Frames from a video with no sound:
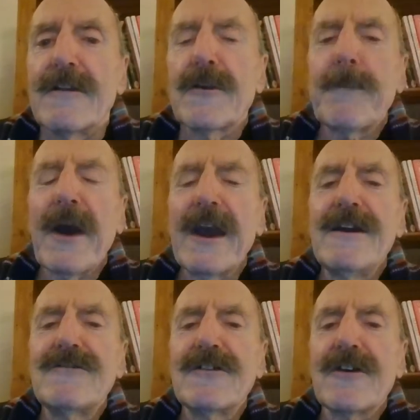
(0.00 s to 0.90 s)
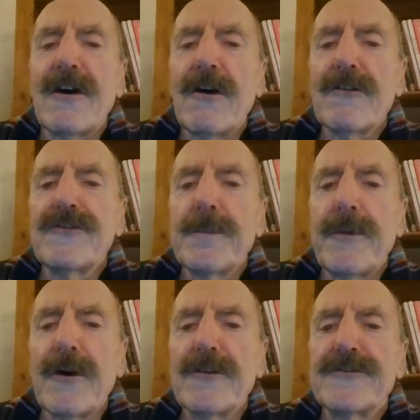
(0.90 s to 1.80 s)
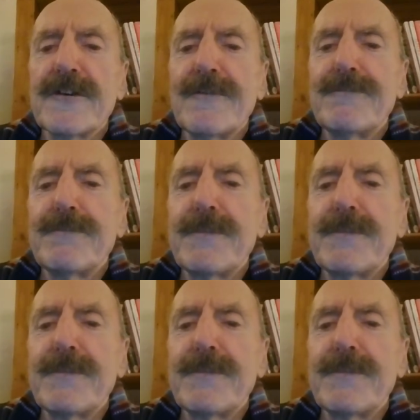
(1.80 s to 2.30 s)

The page is a hodgepodge of